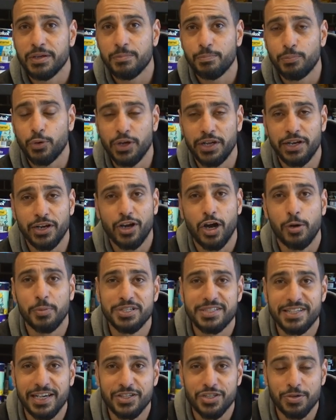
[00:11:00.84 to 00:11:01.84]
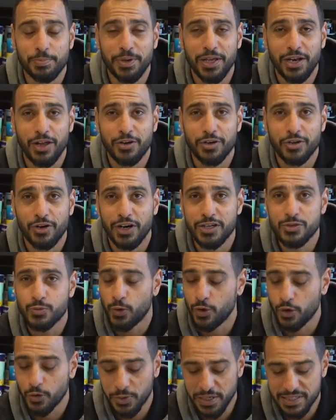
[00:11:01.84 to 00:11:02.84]
put it in the comment section below, guys.
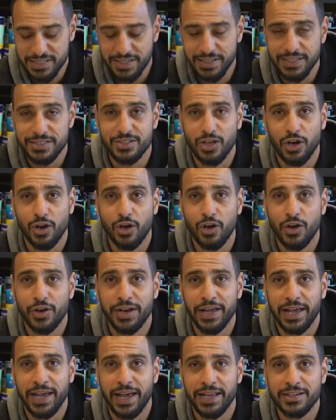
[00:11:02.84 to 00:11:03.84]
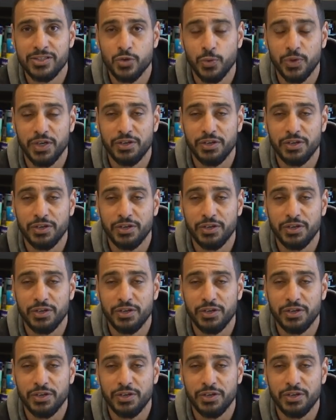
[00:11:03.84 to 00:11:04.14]
We're always here to learn and to